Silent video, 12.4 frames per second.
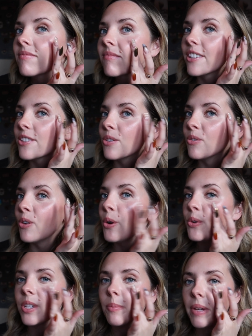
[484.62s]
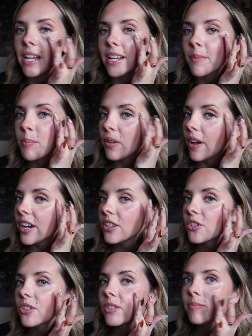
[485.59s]
This is a rosy pink
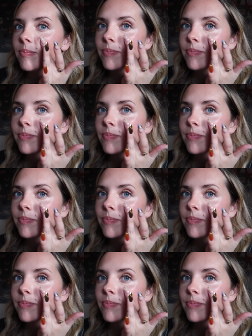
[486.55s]
blush.